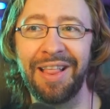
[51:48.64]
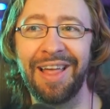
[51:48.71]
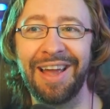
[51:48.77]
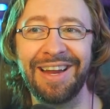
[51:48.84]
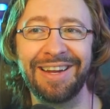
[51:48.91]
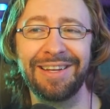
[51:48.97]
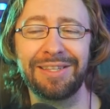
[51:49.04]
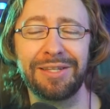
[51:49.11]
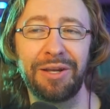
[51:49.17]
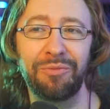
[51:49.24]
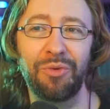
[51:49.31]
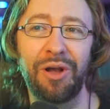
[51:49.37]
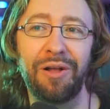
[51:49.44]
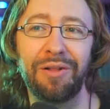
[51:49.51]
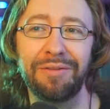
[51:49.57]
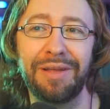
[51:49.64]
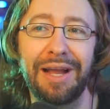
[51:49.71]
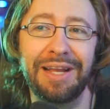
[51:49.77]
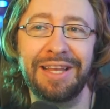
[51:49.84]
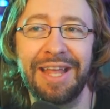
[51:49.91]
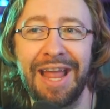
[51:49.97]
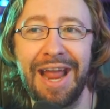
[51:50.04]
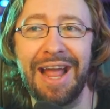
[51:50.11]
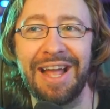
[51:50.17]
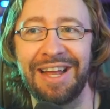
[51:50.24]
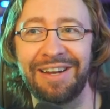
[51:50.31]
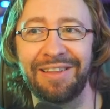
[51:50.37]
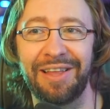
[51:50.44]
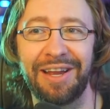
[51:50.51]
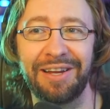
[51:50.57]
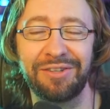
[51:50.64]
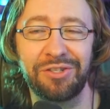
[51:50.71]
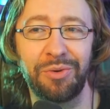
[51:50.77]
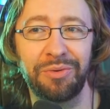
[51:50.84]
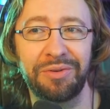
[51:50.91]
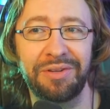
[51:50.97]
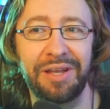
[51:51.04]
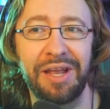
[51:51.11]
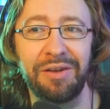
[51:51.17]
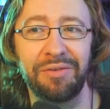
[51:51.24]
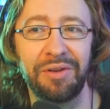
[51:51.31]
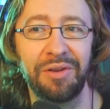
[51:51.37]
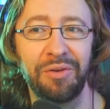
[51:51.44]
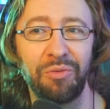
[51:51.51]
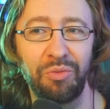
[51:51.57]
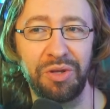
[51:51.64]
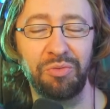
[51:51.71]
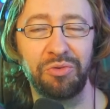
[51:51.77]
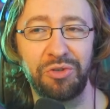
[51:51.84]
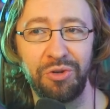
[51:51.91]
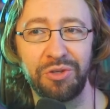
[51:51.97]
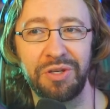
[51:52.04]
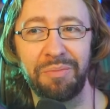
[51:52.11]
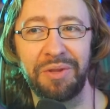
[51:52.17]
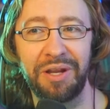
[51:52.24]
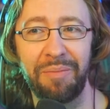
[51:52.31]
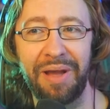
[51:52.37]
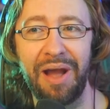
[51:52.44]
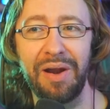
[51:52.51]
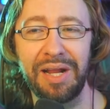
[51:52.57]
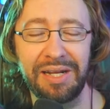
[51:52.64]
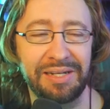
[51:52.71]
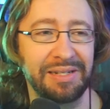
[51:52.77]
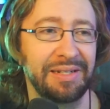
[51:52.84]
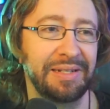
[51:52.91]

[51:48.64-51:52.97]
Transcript: like it's like, yeah. well, I can't. Like, so can we do something about it?